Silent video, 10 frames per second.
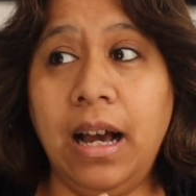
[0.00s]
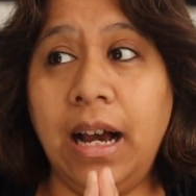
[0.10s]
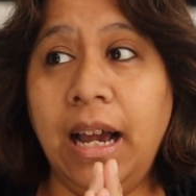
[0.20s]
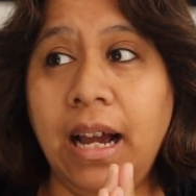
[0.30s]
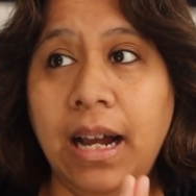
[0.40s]

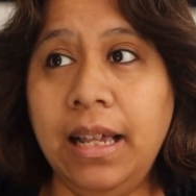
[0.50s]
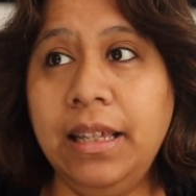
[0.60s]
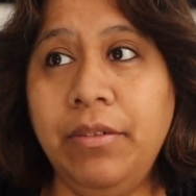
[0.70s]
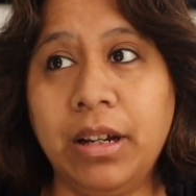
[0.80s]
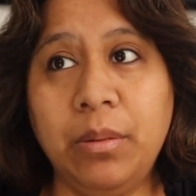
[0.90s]
I
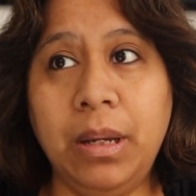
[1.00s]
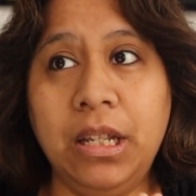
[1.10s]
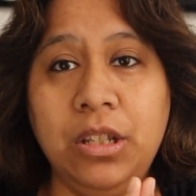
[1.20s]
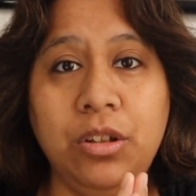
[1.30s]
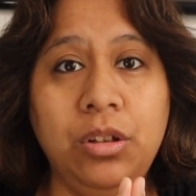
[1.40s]
highly
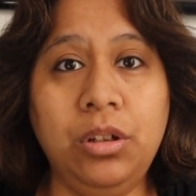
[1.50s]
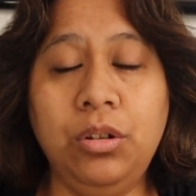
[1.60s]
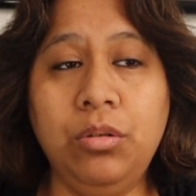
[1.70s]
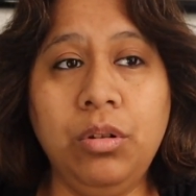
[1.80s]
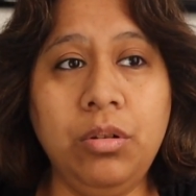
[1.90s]
recommend
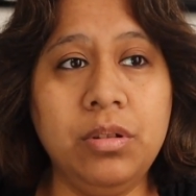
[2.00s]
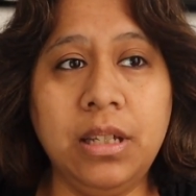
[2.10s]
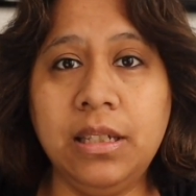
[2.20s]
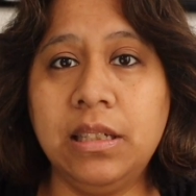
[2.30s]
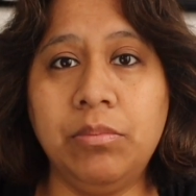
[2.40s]
you
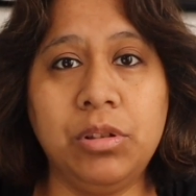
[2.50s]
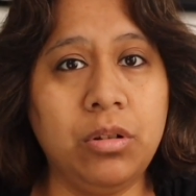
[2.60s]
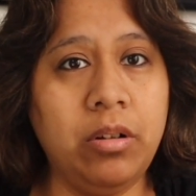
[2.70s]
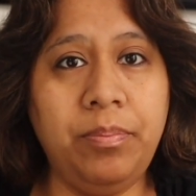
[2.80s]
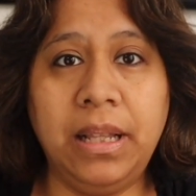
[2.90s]
using some
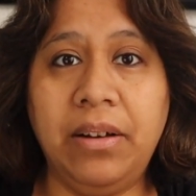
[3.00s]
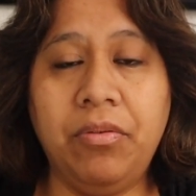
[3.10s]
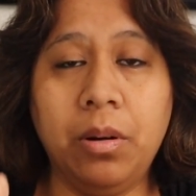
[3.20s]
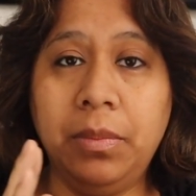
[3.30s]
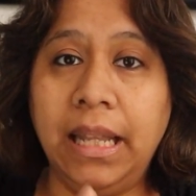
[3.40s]
sort of
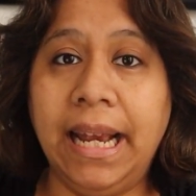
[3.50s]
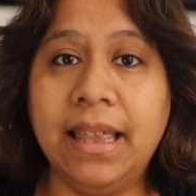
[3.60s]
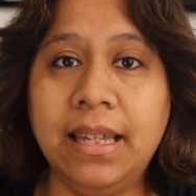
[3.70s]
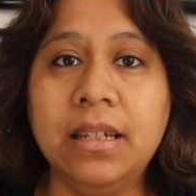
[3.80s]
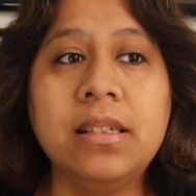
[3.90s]
platform like
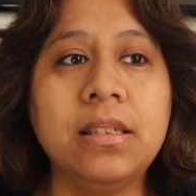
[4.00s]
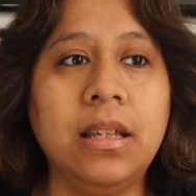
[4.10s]
this